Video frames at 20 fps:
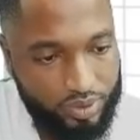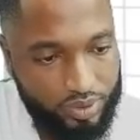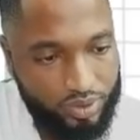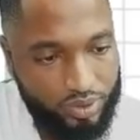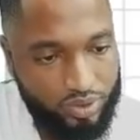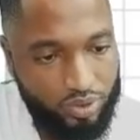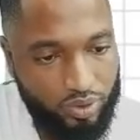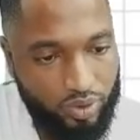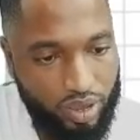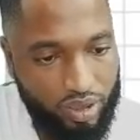
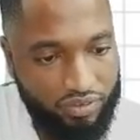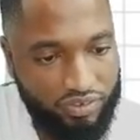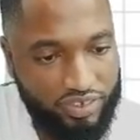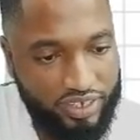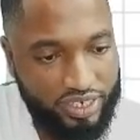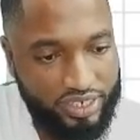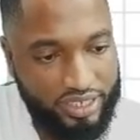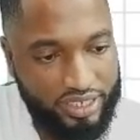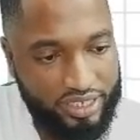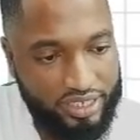So we have
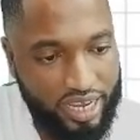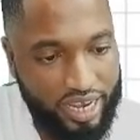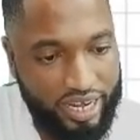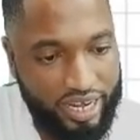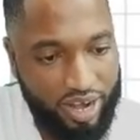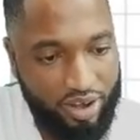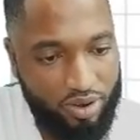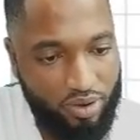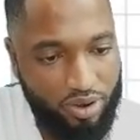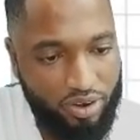6 inside. I
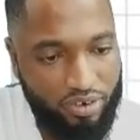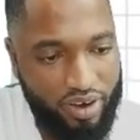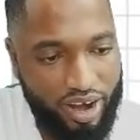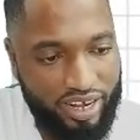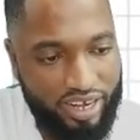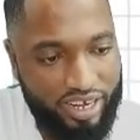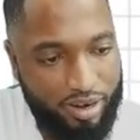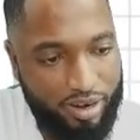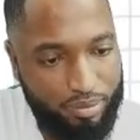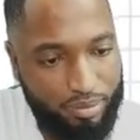don't want to write the
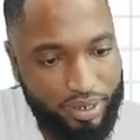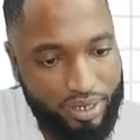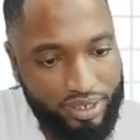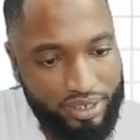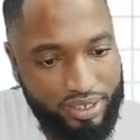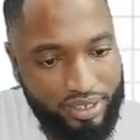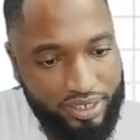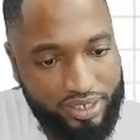number